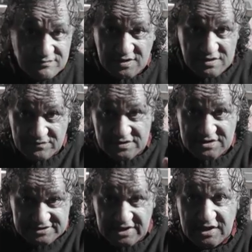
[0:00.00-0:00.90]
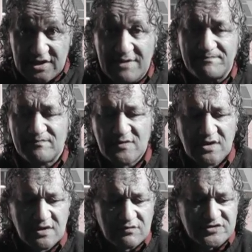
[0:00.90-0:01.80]
And we're just setting it up
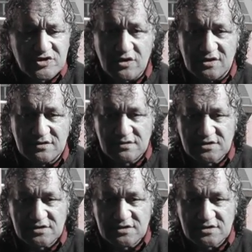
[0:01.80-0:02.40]
with Scotland.